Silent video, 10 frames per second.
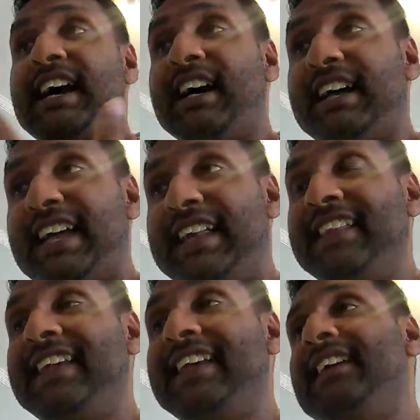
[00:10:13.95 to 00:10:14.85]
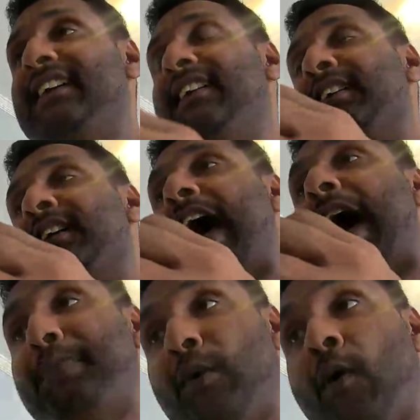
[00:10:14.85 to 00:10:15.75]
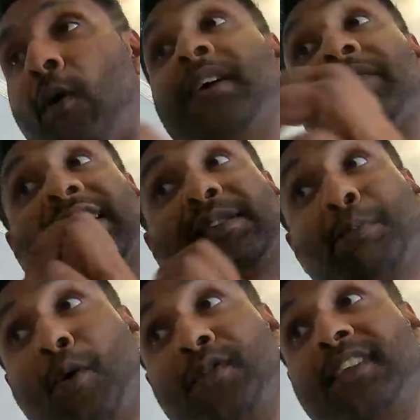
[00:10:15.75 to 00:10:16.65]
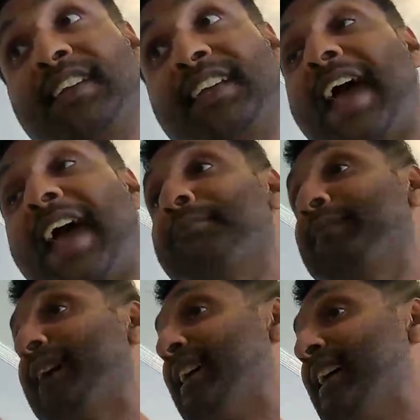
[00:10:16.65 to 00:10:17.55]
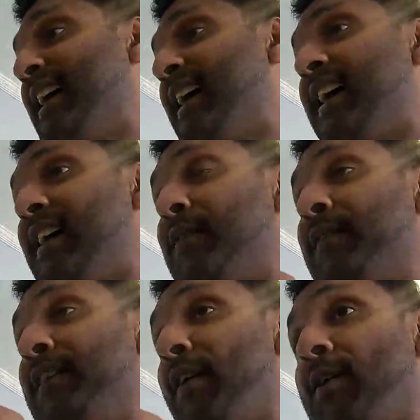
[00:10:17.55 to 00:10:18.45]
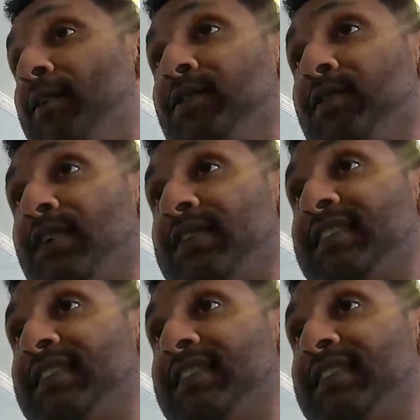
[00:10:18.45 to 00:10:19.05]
in the uh, Apple Home. We have exposed the cam. Uh, we also see